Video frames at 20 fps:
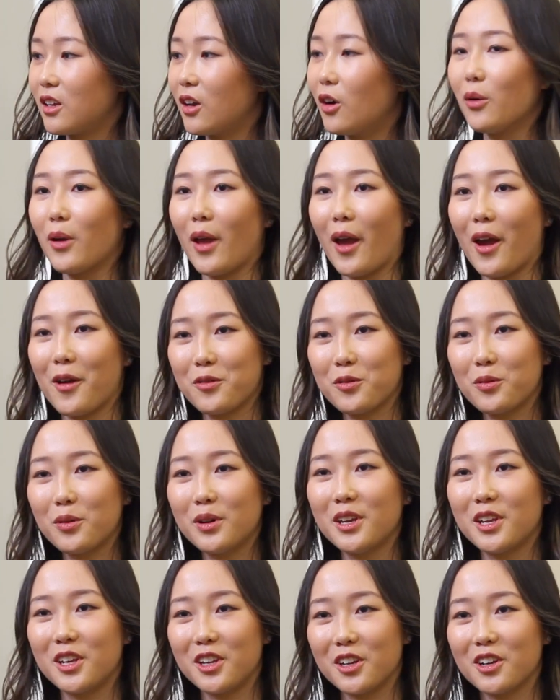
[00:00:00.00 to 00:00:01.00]
Oh yeah, everyone
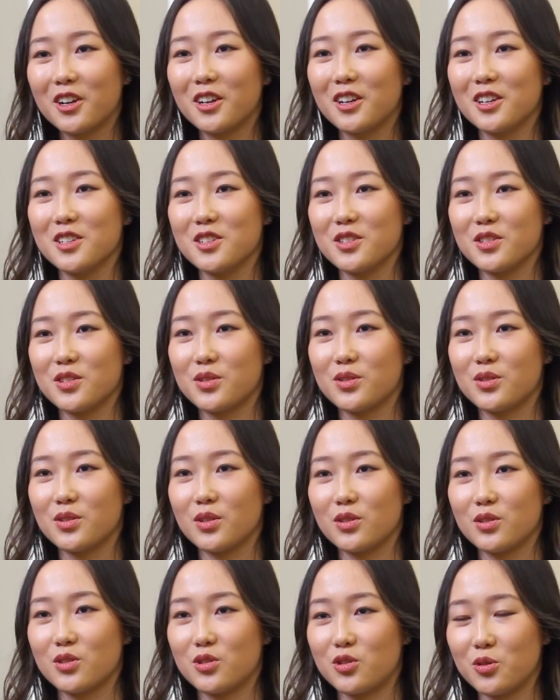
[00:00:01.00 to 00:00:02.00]
here is
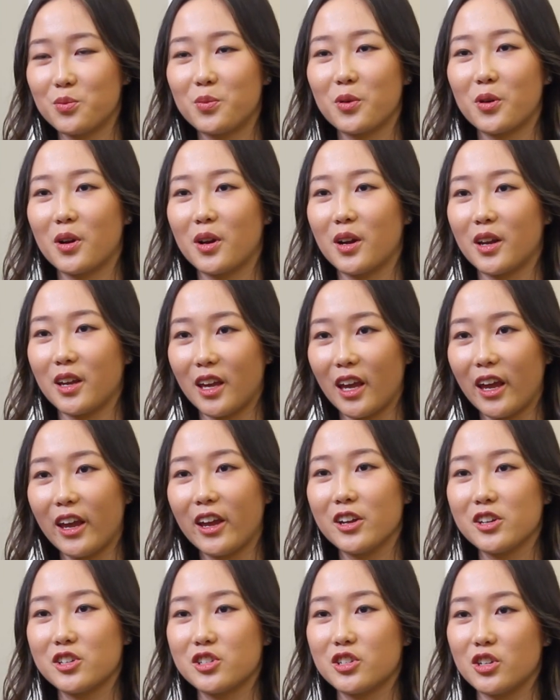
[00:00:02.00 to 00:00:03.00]
super
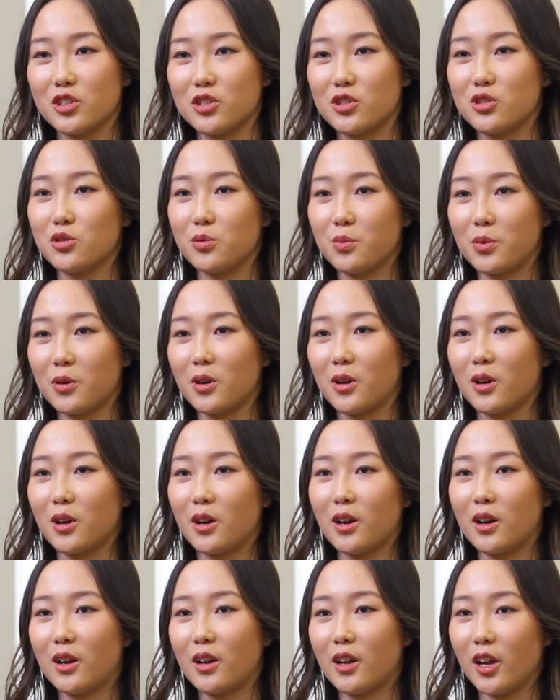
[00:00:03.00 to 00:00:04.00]
engaged and super
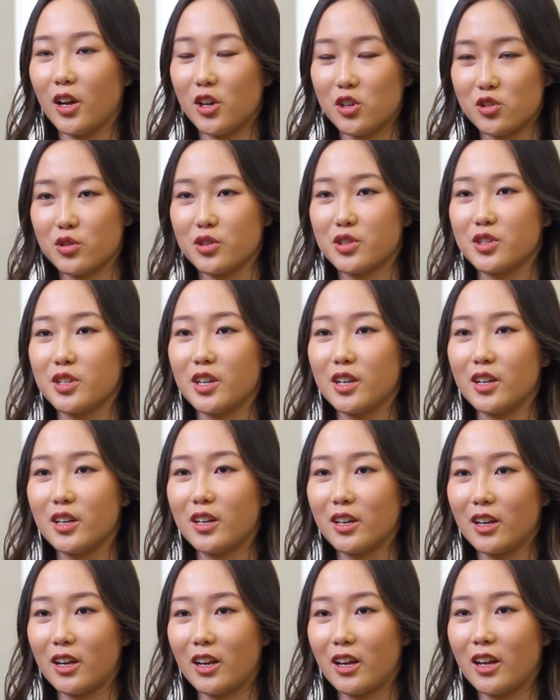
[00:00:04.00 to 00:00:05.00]

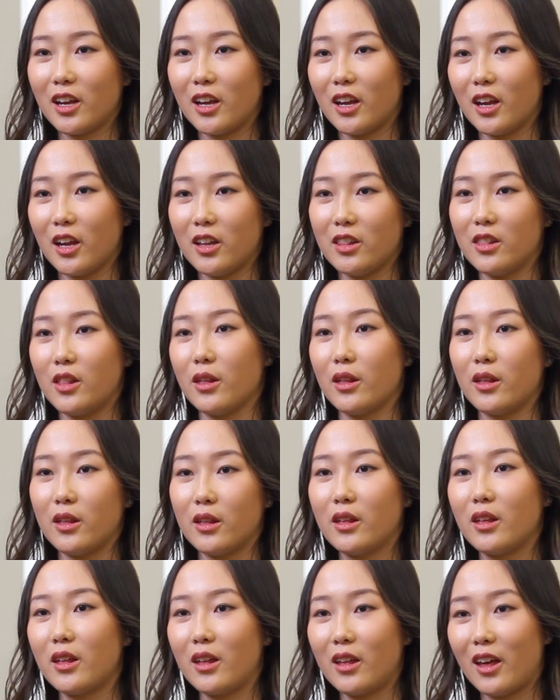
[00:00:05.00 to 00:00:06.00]
interested in
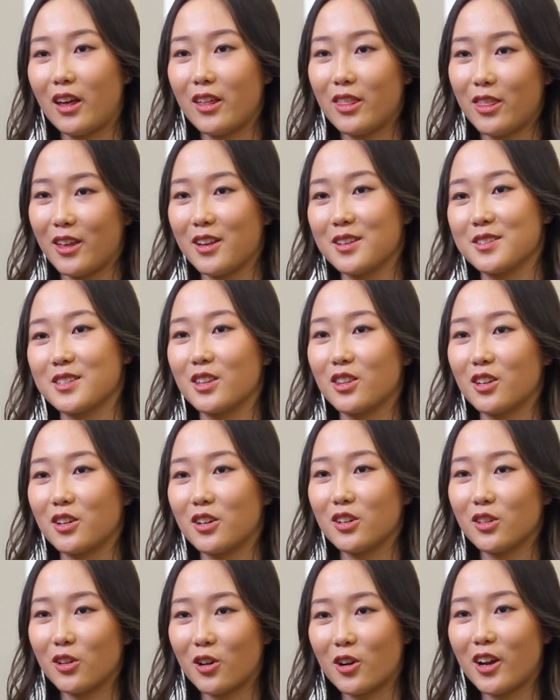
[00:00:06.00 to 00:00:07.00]
the things that
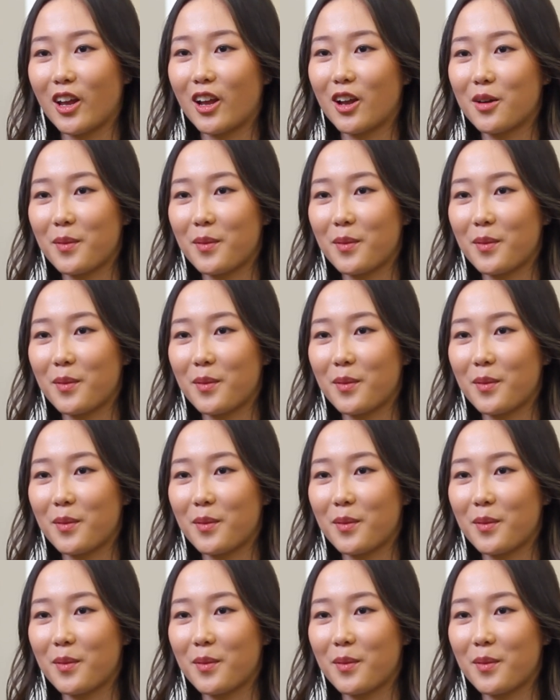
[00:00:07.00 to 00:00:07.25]
they're learning